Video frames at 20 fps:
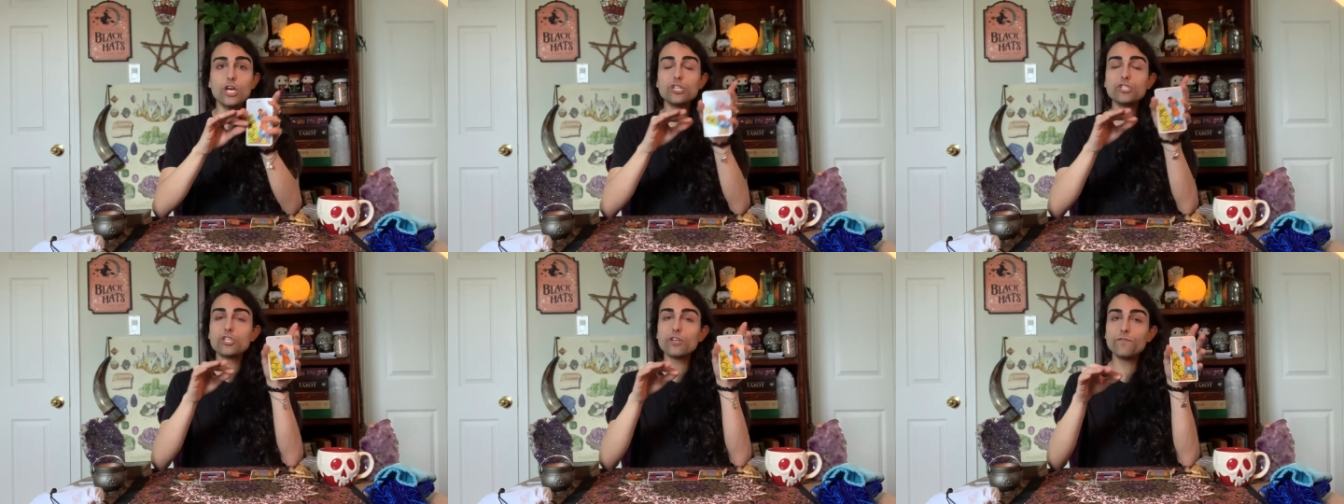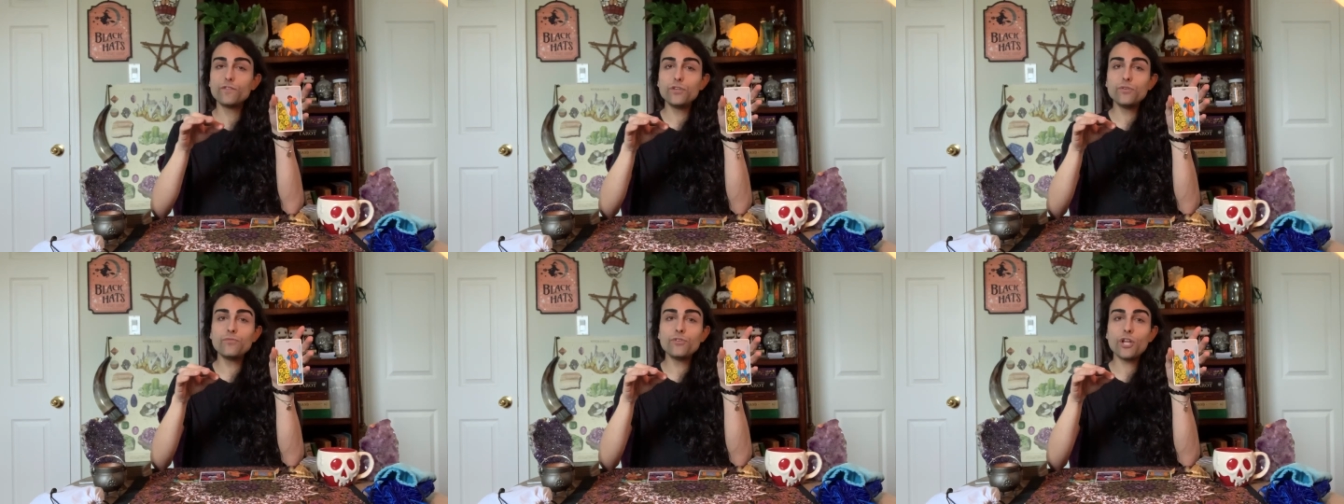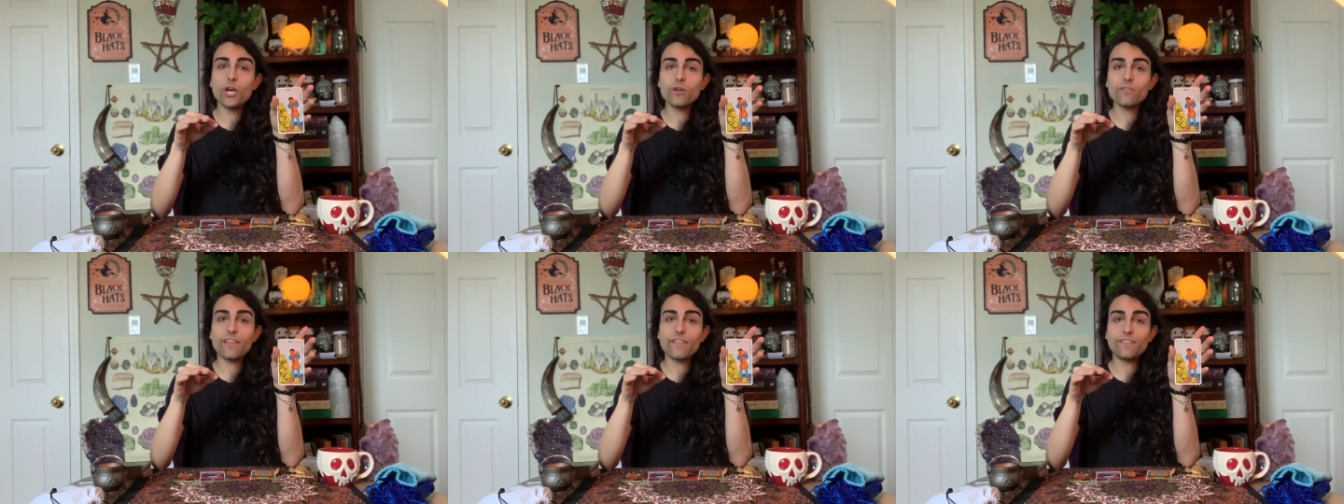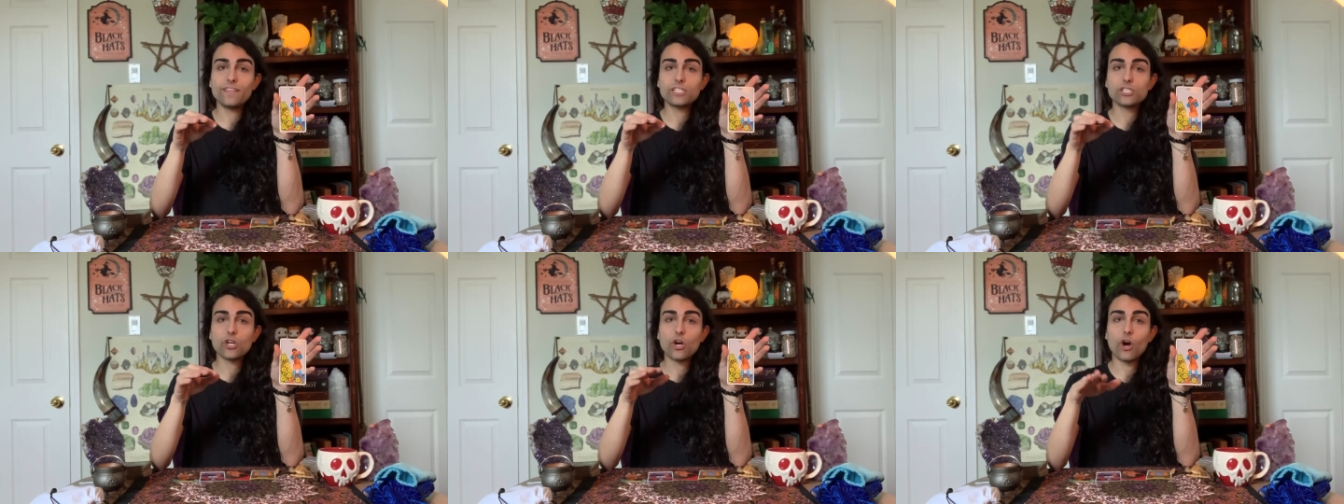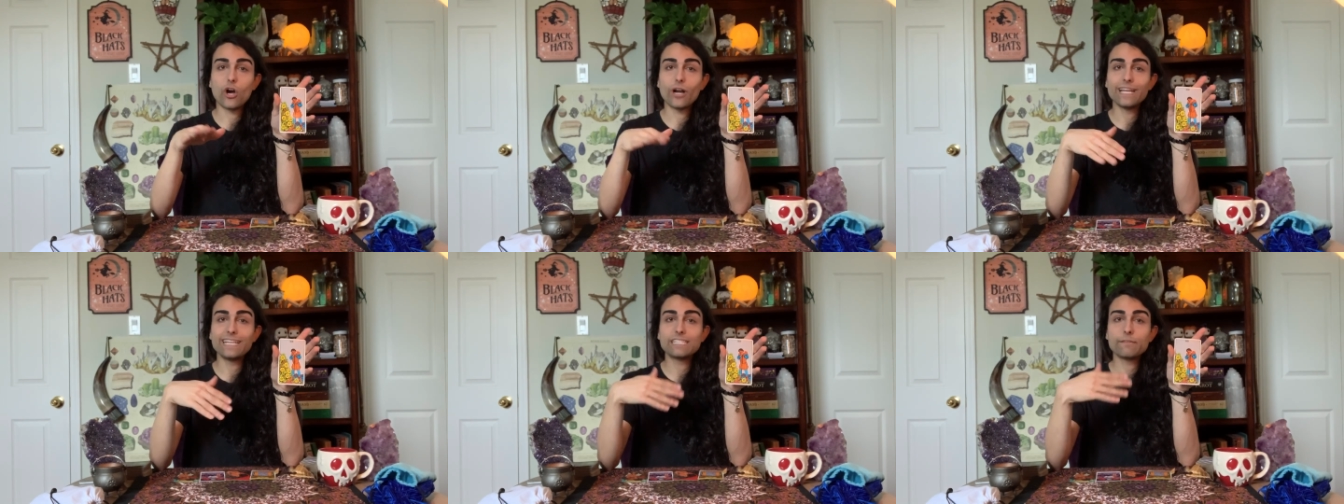So if you know that this
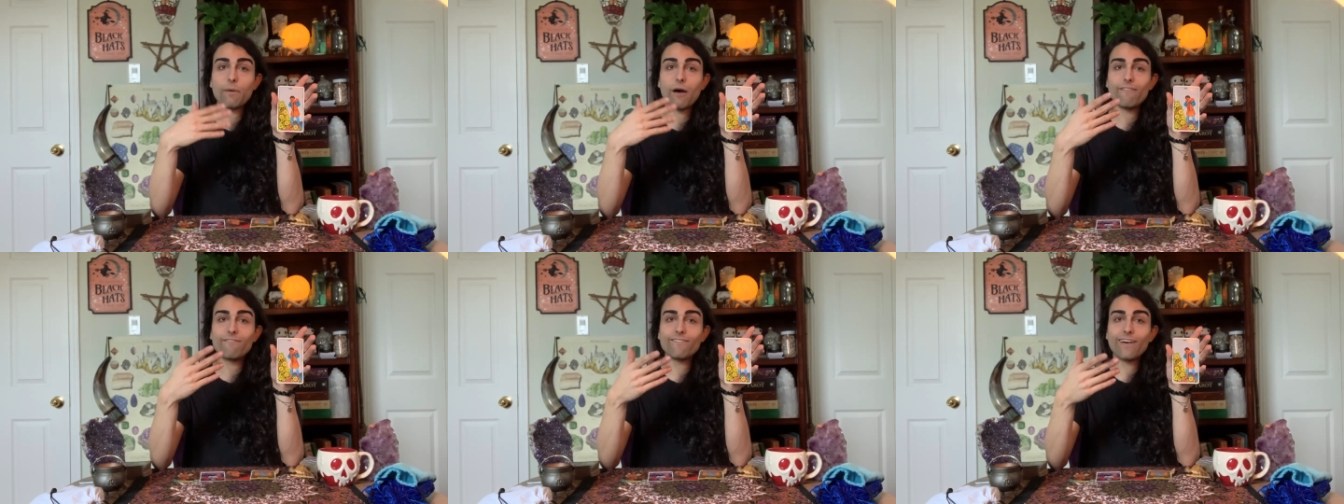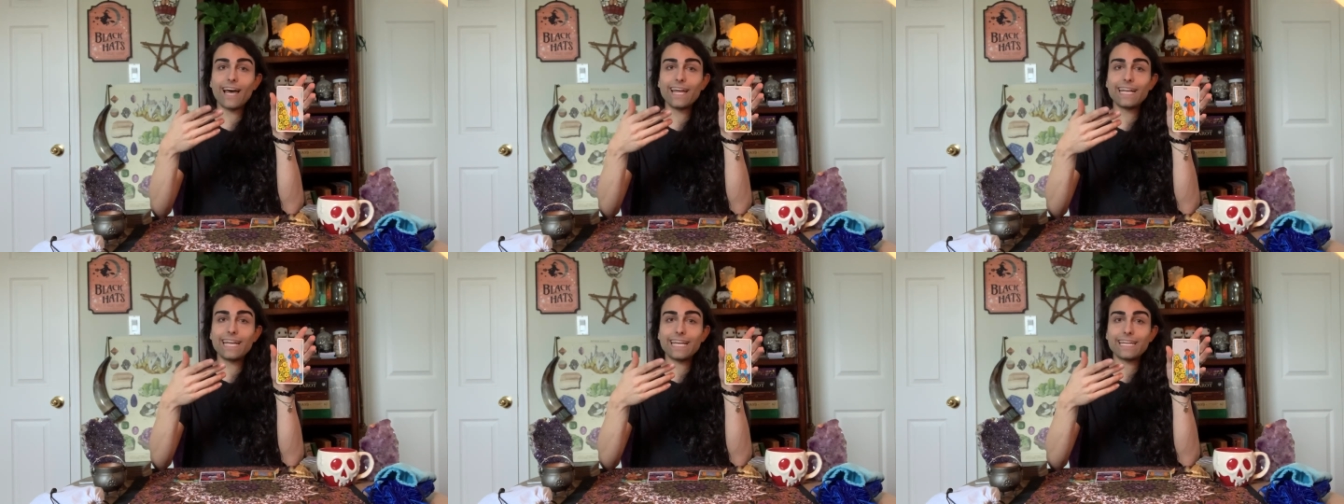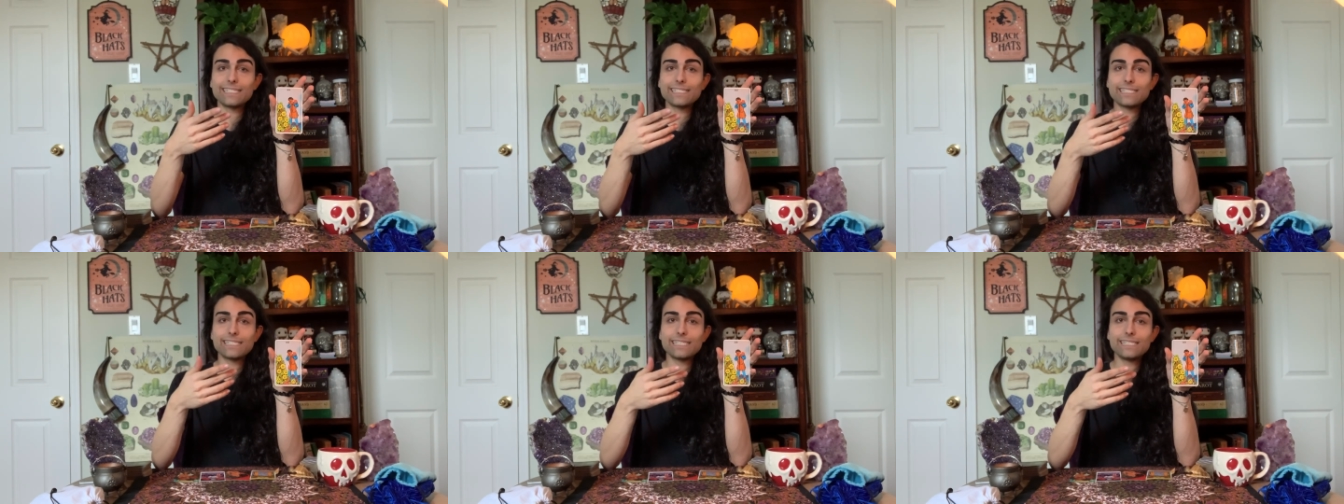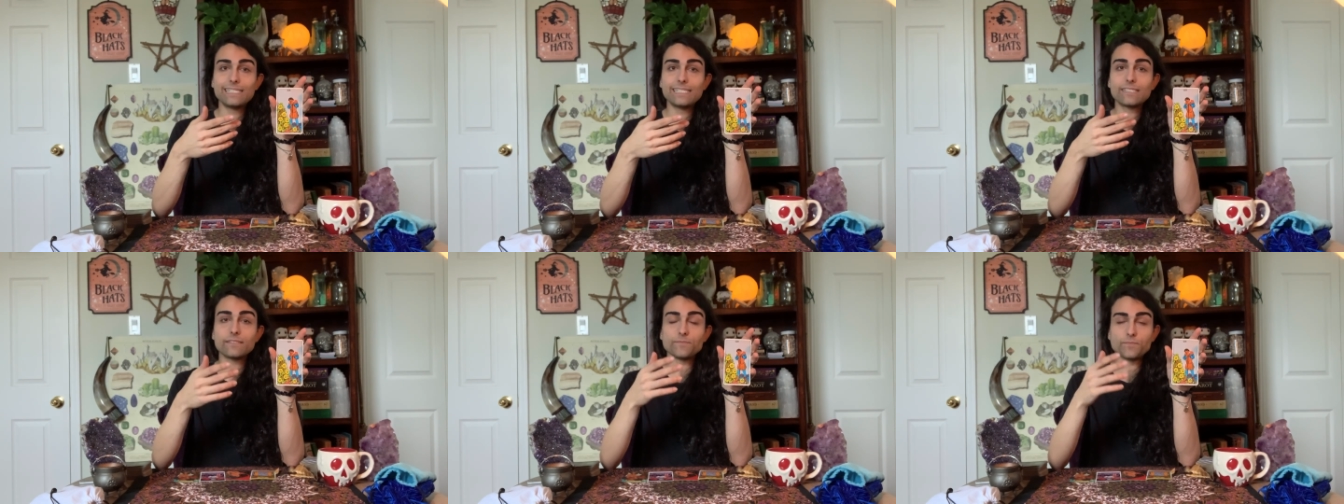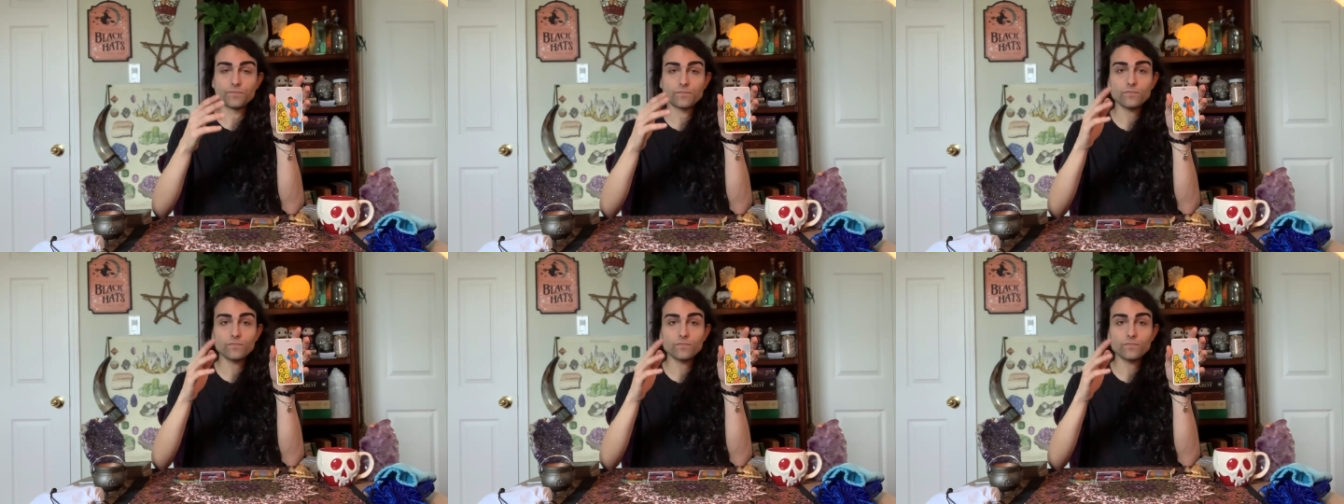card is about finances,